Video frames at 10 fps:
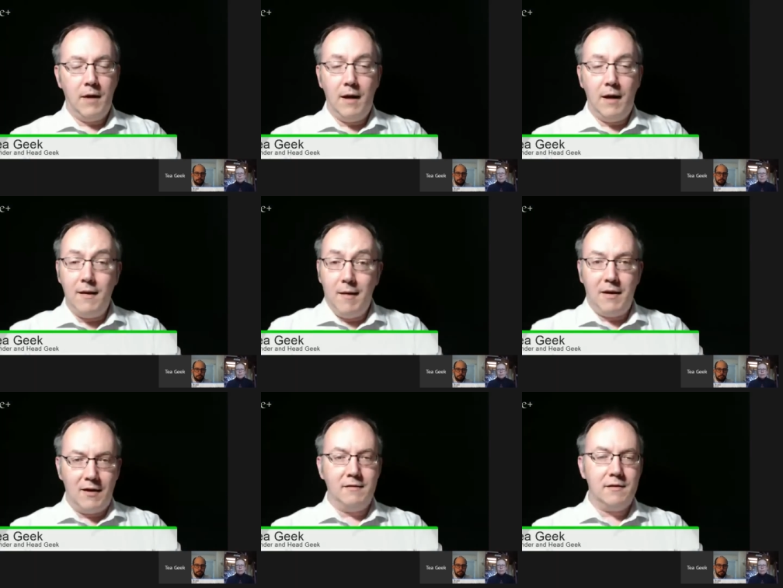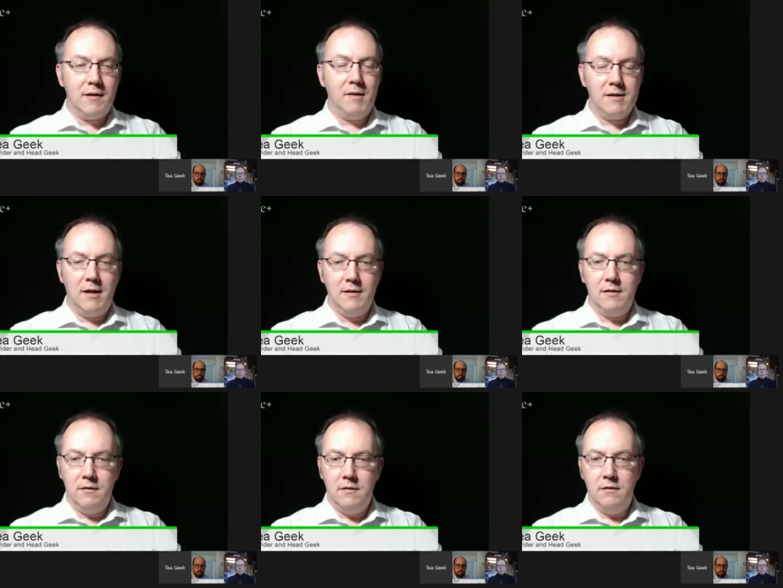that makes sense.
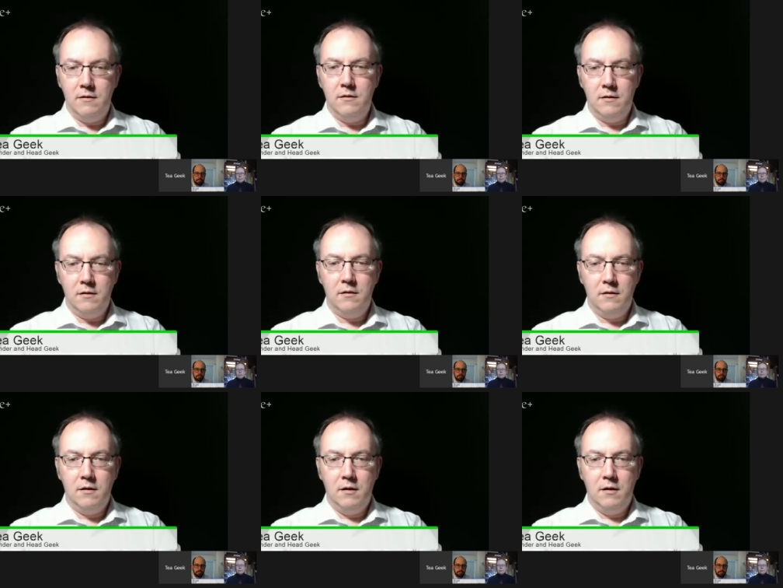Mm-hmm.